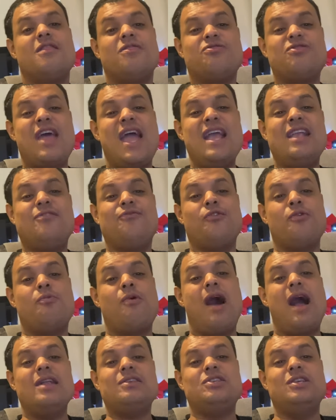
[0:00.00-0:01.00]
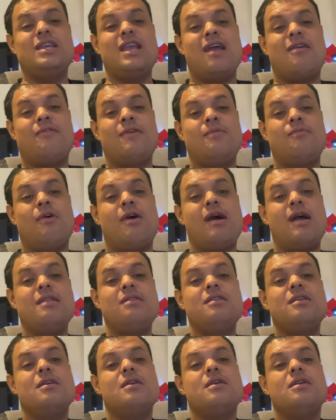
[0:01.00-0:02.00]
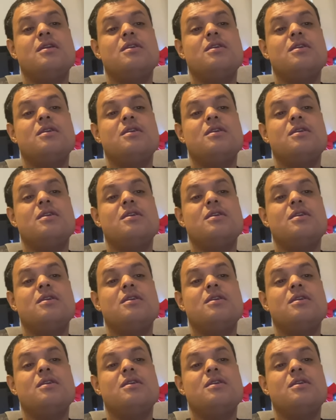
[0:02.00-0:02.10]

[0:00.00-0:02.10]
Thanks for watching, everyone!